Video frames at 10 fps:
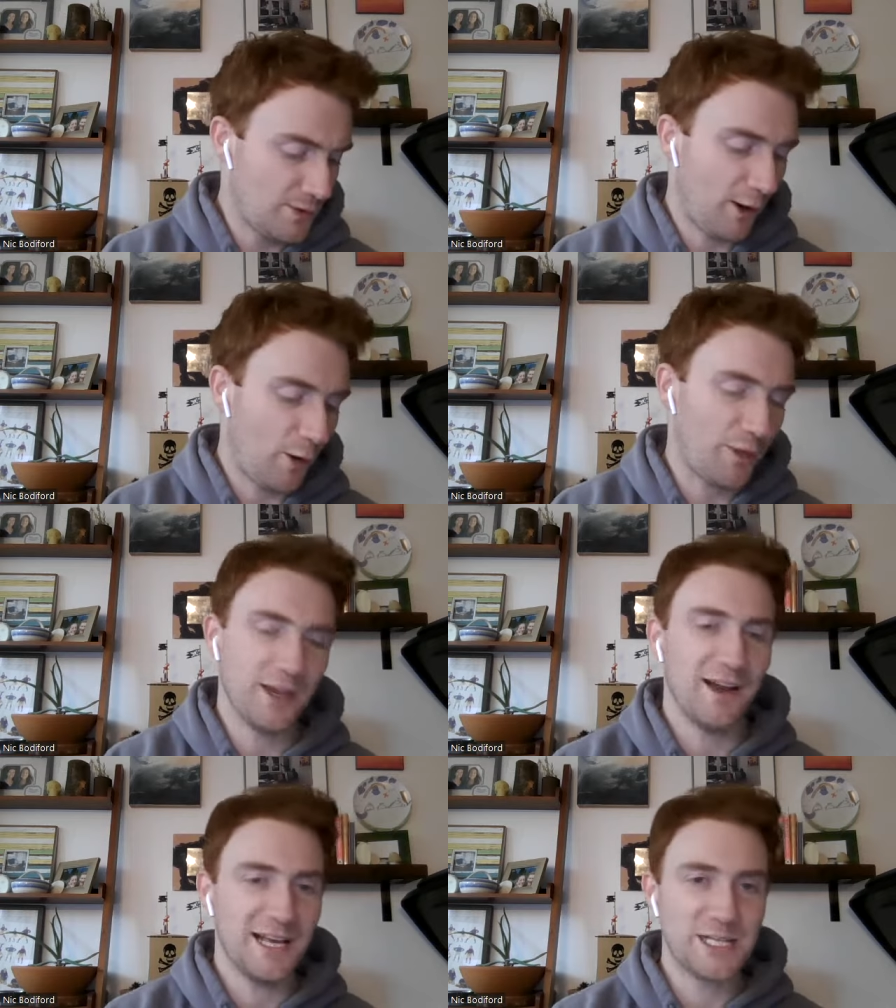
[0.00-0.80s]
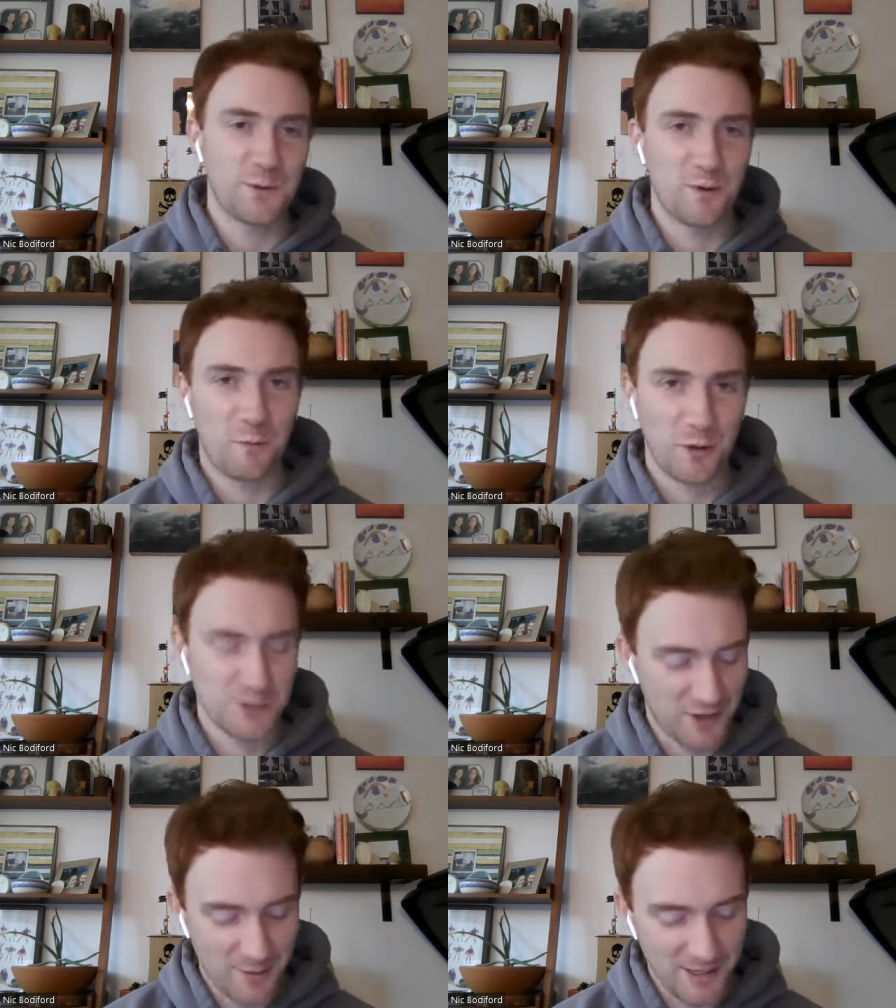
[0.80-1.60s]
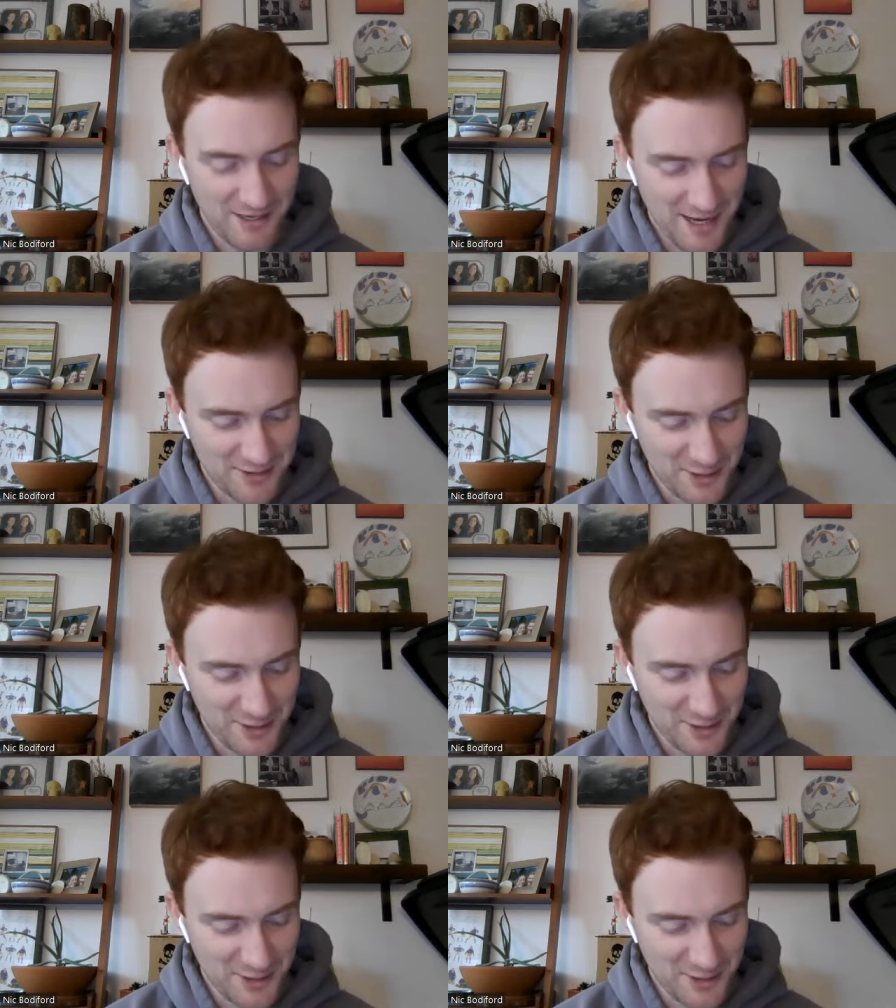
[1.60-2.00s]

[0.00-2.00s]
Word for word: All the uh, injury reports are coming in now,